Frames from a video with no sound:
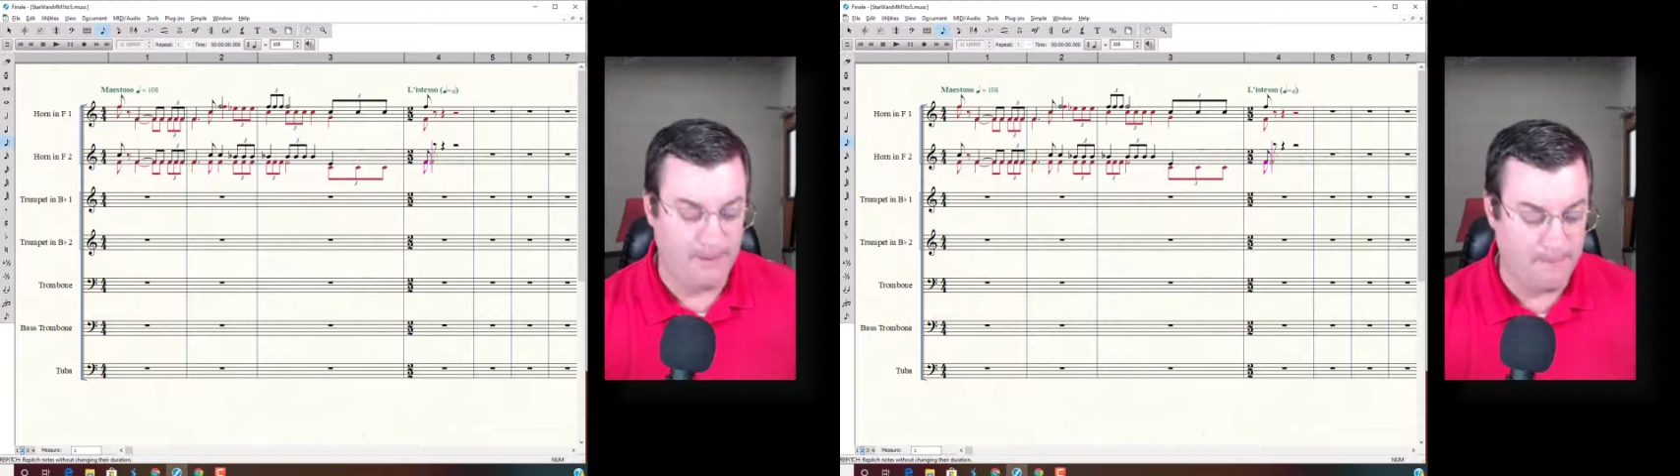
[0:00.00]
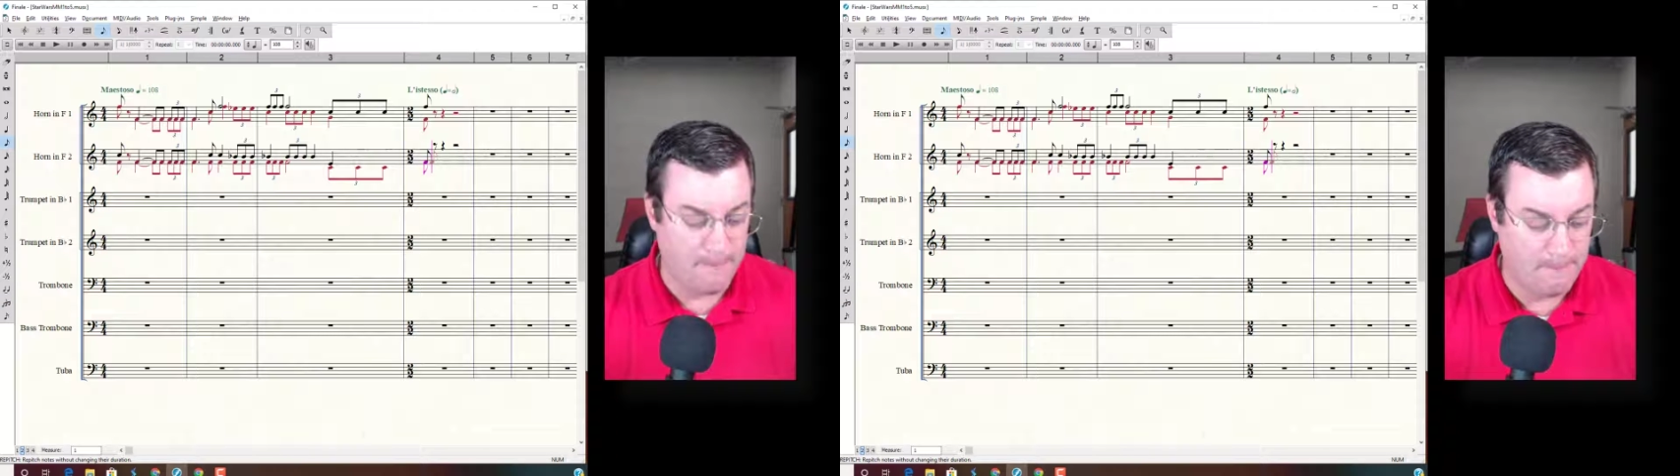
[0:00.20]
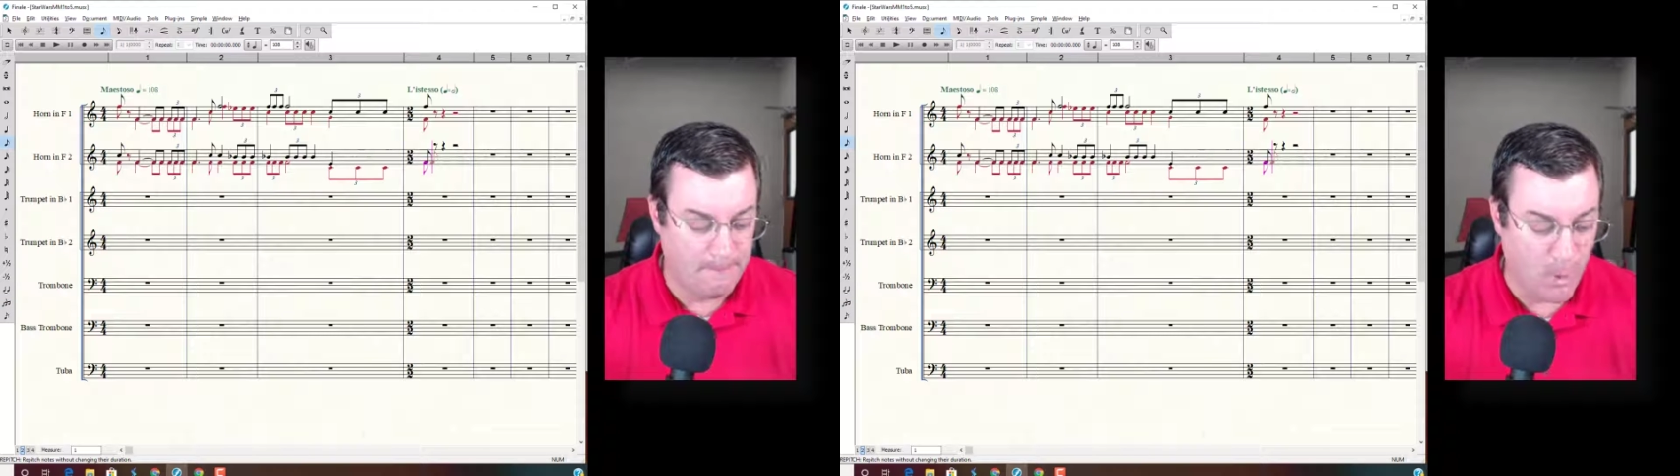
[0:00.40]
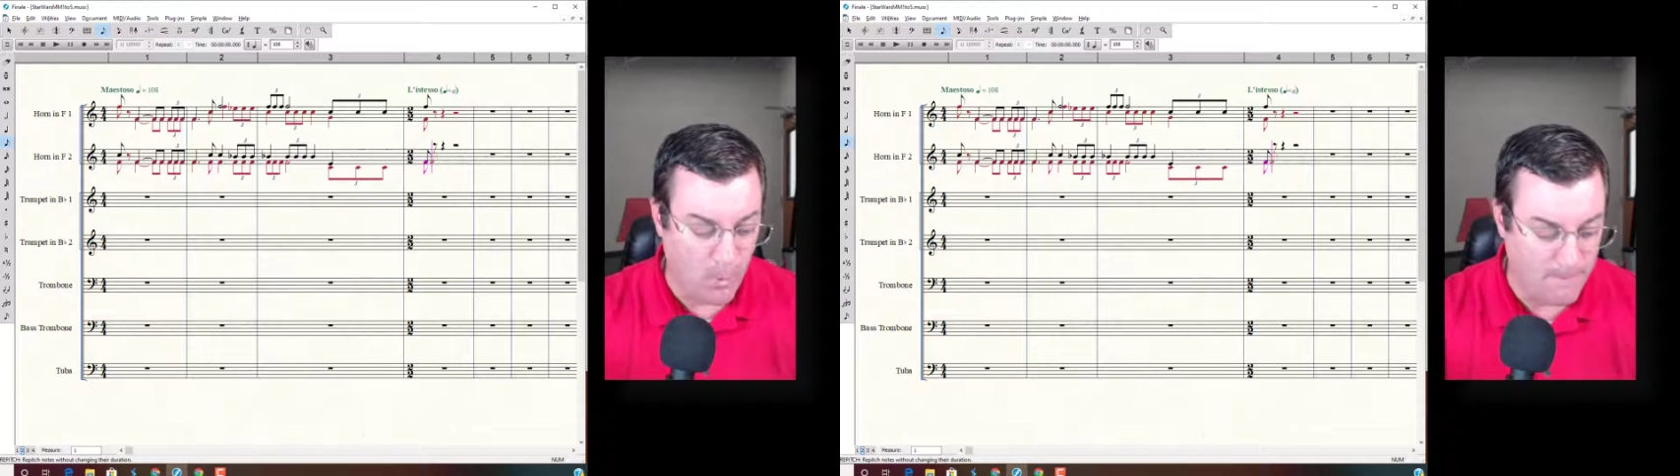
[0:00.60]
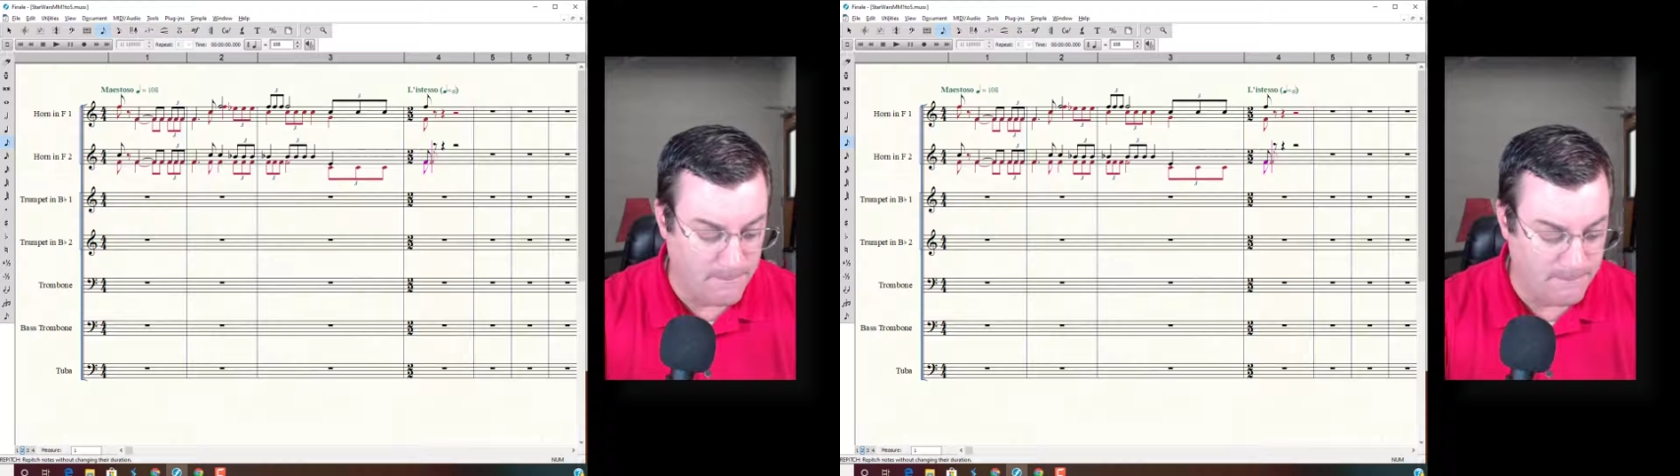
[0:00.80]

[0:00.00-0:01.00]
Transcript: Boom.